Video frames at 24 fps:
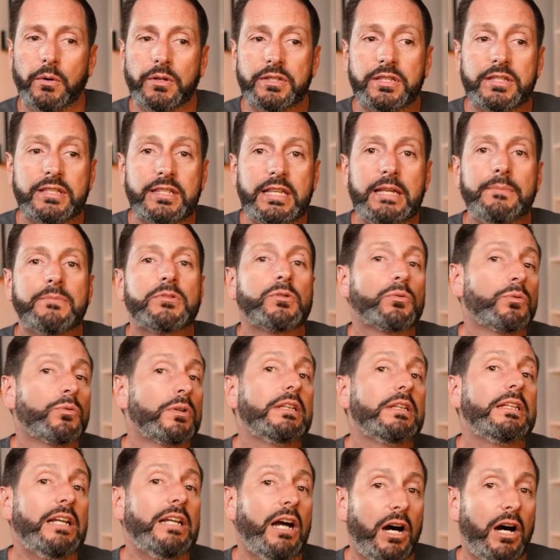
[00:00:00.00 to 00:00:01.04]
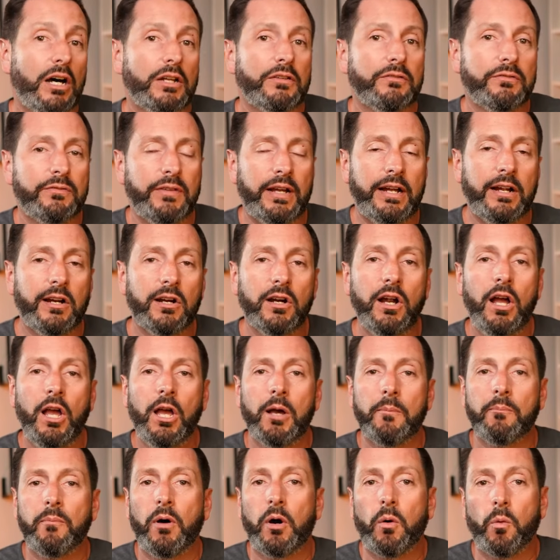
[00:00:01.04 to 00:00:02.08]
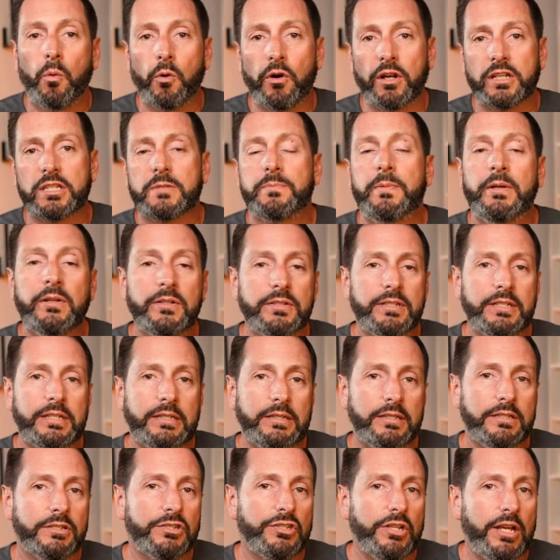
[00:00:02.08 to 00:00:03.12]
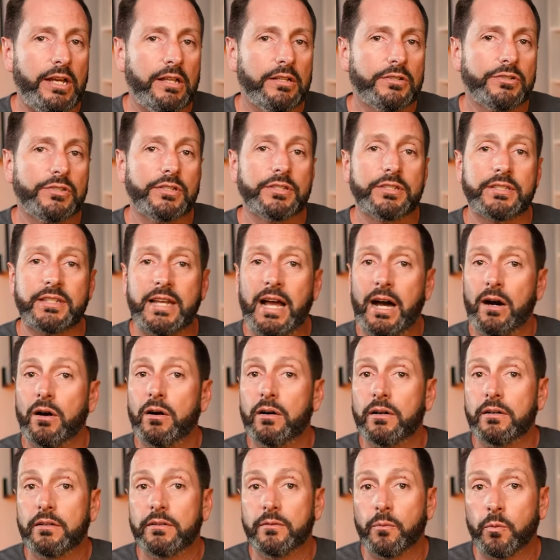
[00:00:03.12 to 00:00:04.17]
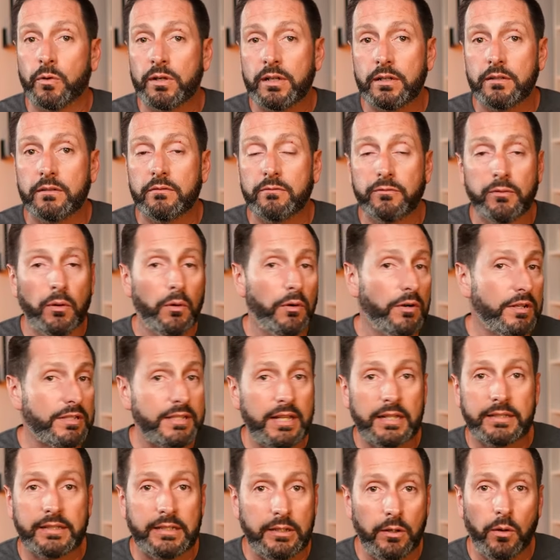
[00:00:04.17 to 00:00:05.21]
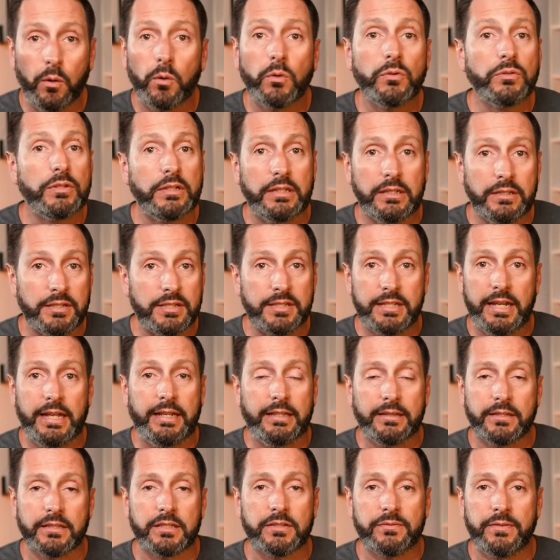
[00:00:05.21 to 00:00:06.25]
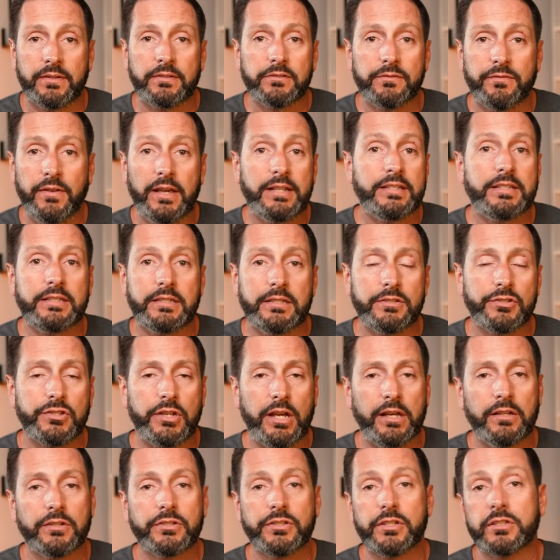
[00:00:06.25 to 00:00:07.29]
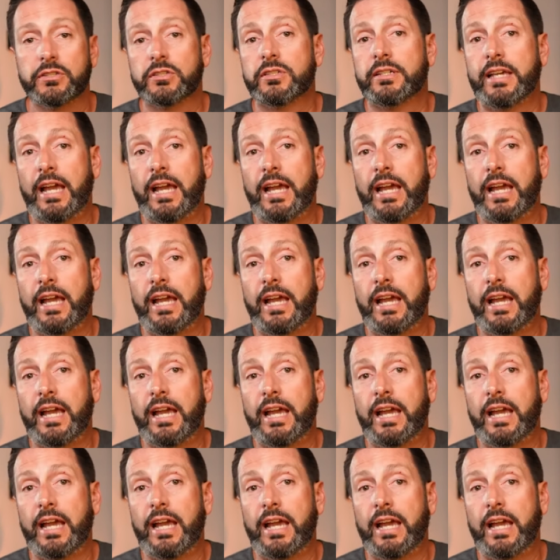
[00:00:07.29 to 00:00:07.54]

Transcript: It seems really unfair, but we're experiencing these challenges. Now, we're, Florida's not the only state that's facing these challenges.